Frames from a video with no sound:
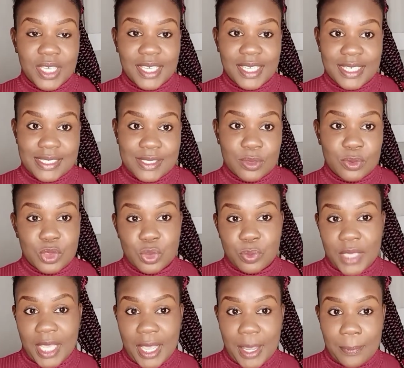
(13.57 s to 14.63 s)
is, or
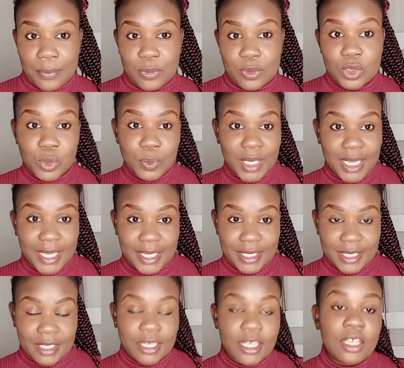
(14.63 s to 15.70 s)
Jumia app, or Jumia
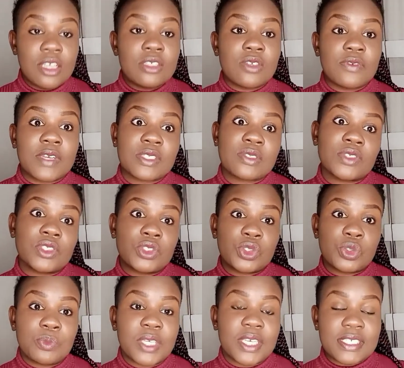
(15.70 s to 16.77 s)
Kenya. So first of all,
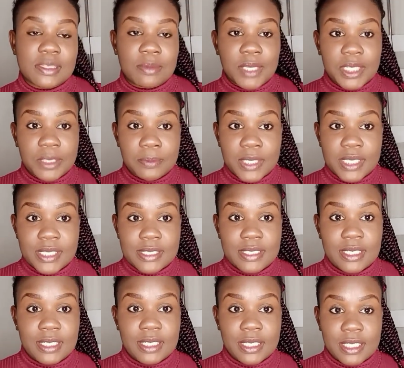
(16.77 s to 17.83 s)
Jumia is a marketplace
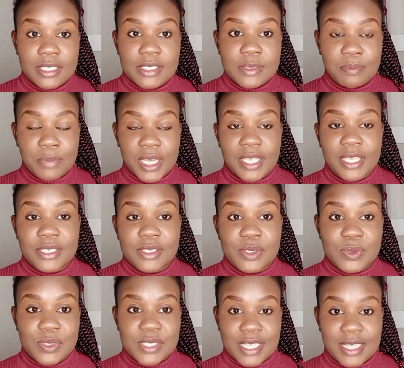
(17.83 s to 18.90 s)
that links buyers
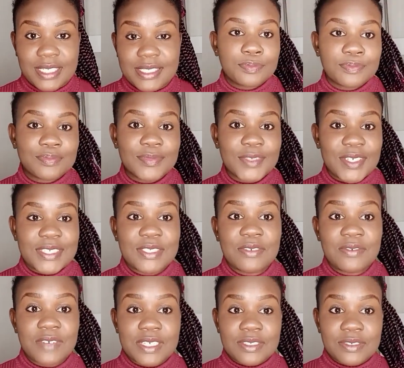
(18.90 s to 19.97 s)
to sellers.
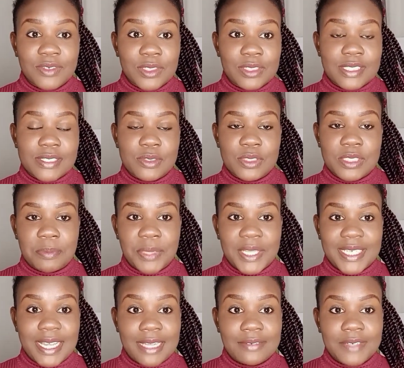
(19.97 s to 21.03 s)
So first of all, this is not a
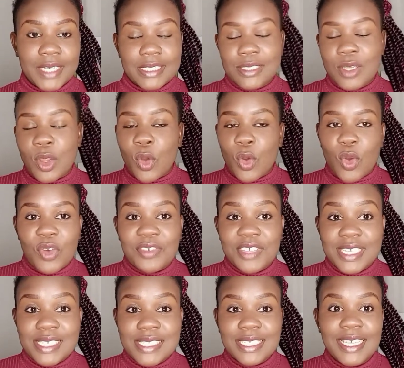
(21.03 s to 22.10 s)
paid advert,
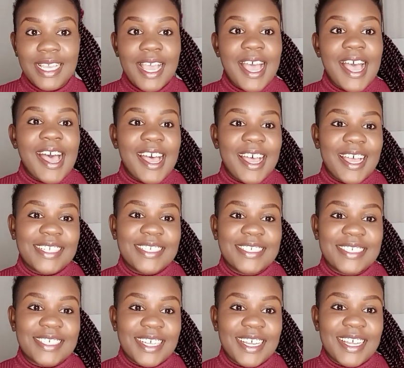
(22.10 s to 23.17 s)
obviously,
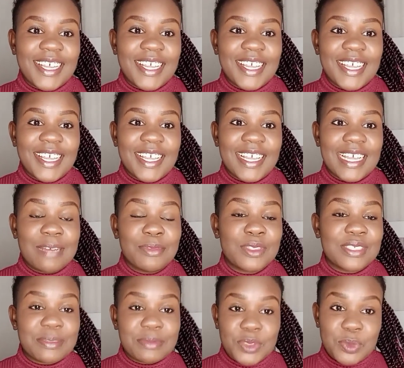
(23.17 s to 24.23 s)
and I'm
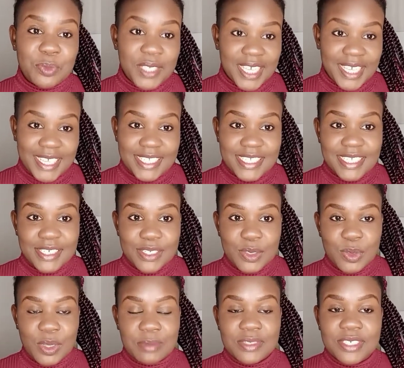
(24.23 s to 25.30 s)
not a Jumia agent,
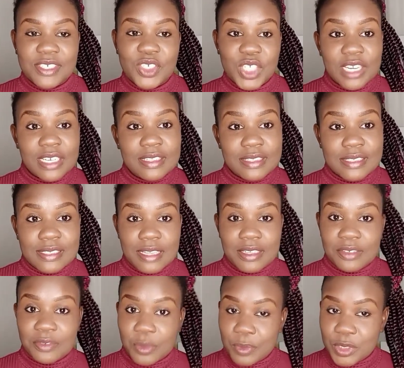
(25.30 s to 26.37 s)
so I'm just sharing this
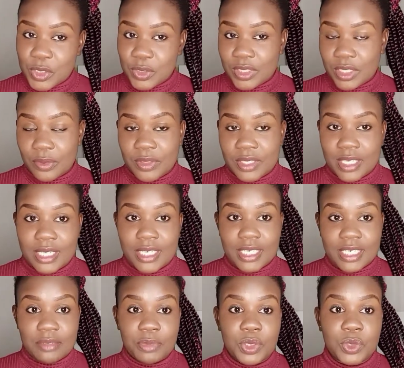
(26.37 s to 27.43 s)
information out there
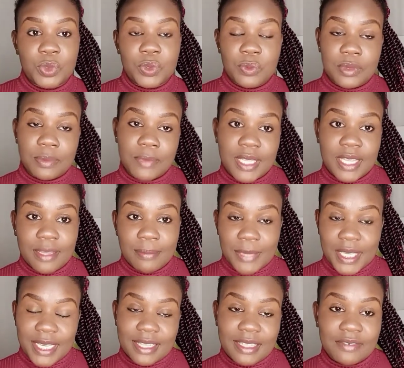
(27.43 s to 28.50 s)
like I've been doing with
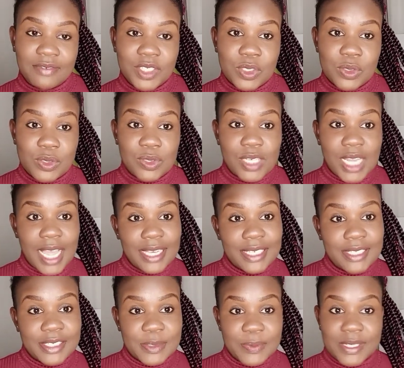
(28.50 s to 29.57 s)
my other videos on
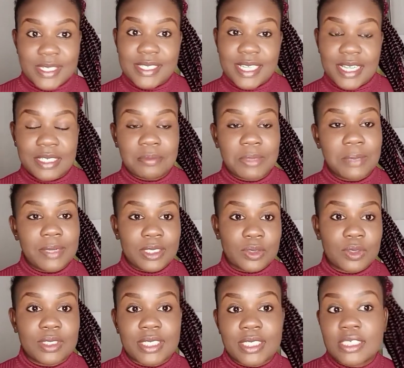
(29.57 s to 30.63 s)
AliExpress, Alibaba,
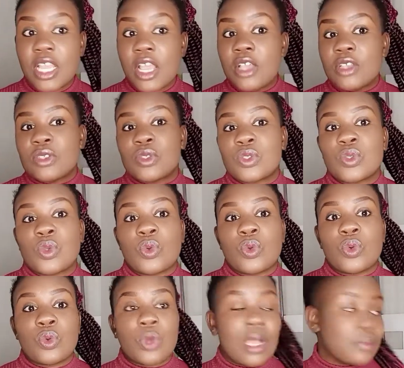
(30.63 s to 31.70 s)
and all that.
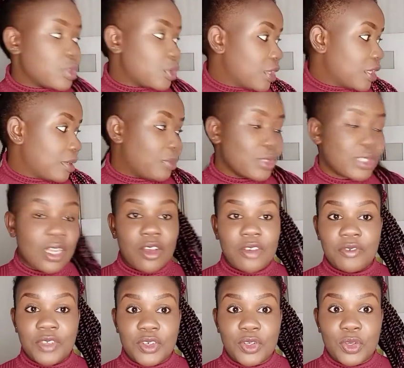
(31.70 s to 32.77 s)
So I'm talking about
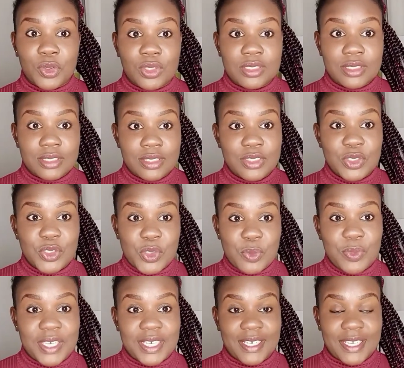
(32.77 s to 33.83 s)
our very own
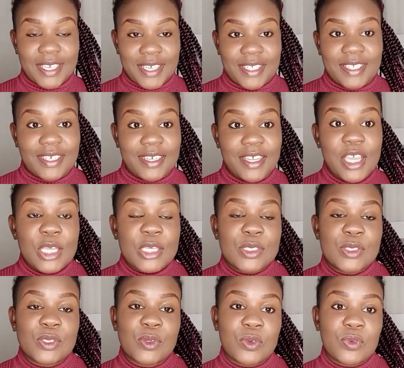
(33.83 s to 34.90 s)
Jumia Kenya.
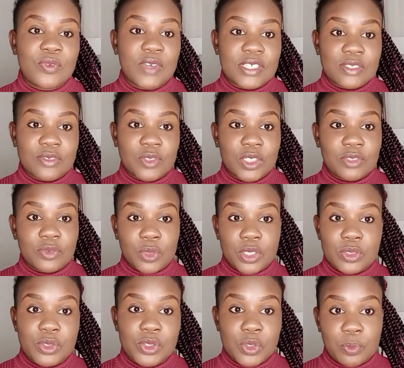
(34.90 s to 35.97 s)
So first of all, if you
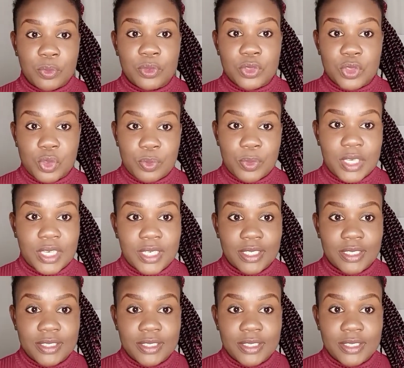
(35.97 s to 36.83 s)
want to shop on Jumia,